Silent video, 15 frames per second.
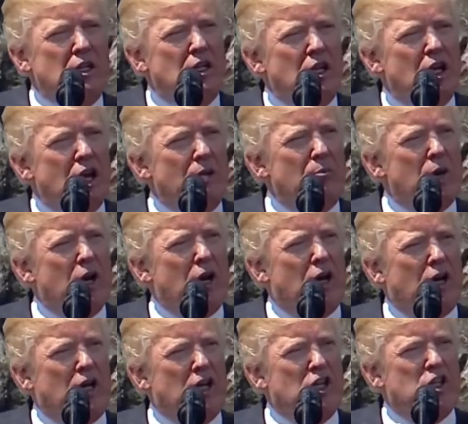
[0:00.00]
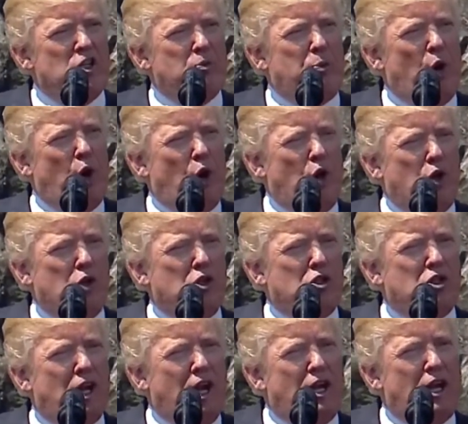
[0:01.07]
Americans,
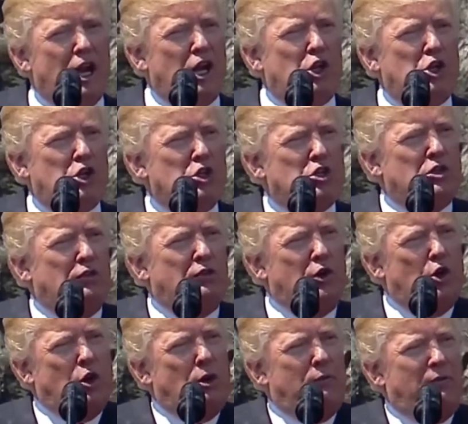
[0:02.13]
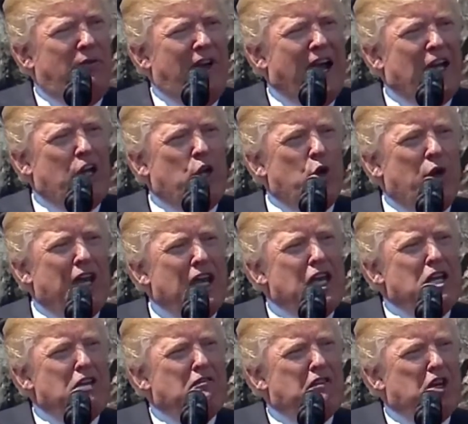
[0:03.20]
Poles, and nations of Europe value
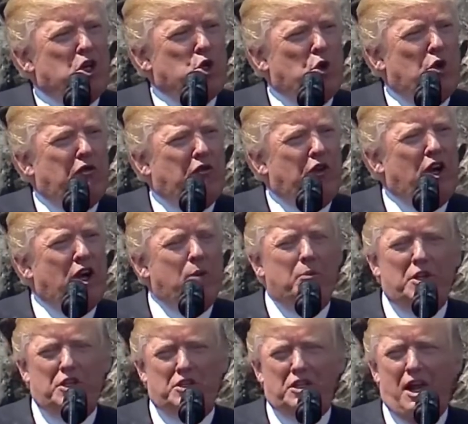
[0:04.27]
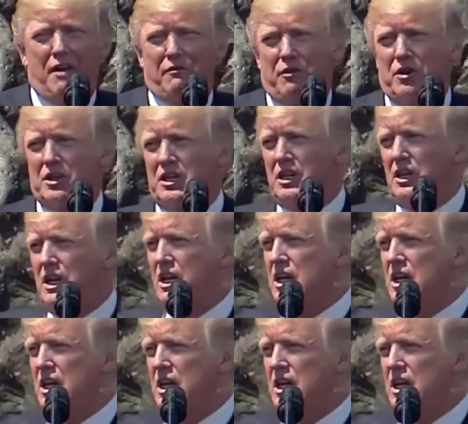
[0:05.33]
individual freedom and sovereignty.